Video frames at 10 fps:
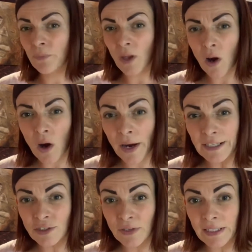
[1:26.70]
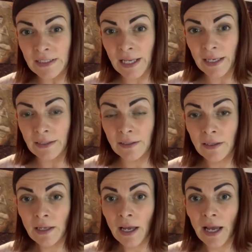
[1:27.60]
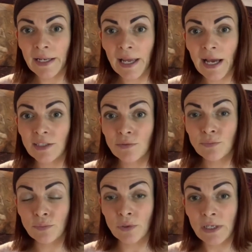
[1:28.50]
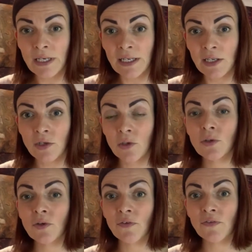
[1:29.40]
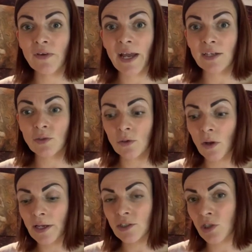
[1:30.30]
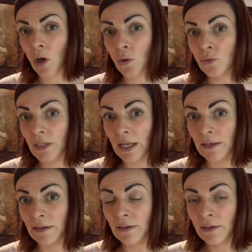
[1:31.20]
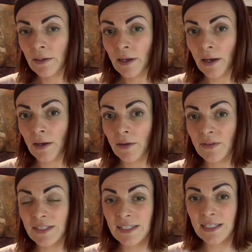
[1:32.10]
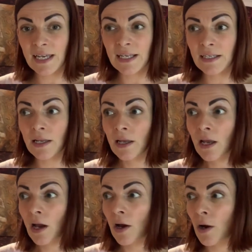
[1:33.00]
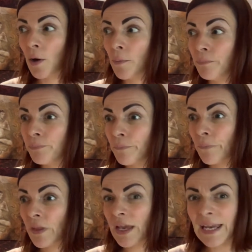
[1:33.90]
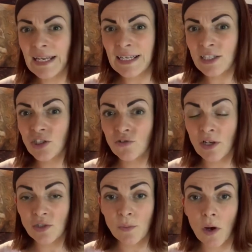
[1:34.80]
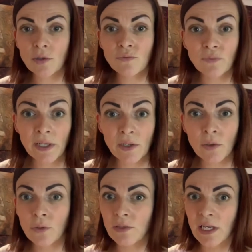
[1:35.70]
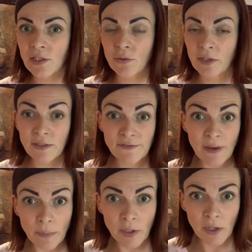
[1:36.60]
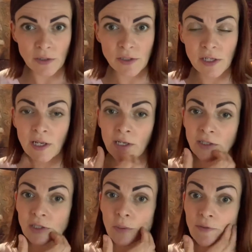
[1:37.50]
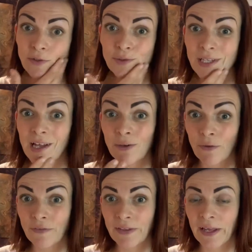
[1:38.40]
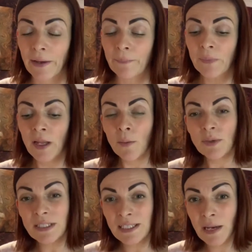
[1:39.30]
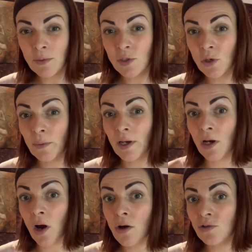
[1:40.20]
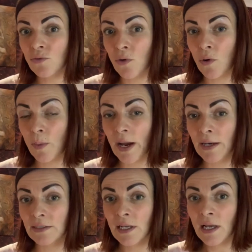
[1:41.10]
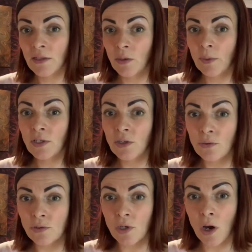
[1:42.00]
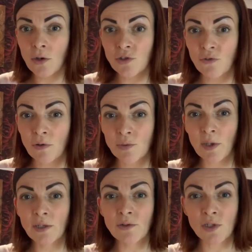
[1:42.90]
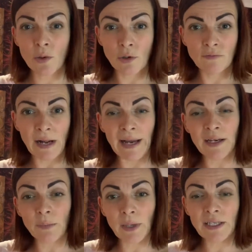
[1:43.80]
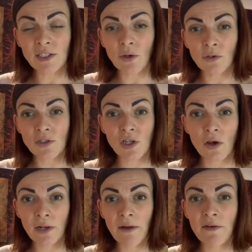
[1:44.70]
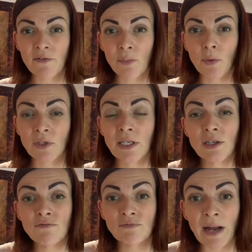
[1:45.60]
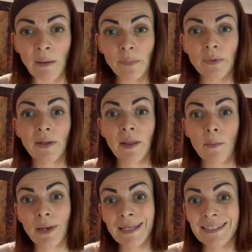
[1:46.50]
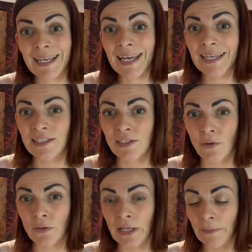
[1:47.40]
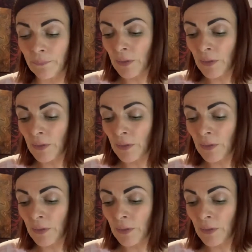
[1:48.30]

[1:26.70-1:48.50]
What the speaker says: hydrating, and it has a really good effect on like toning the skin, healing stretch marks, wrinkles, that sort of thing. It's fabulous. So I've used that a lot for that. But today we're talking about castor oil packs. Now when you use castor oil, it's where you soak a rag, place it on a certain area of the body, and you wrap and then place heat on it.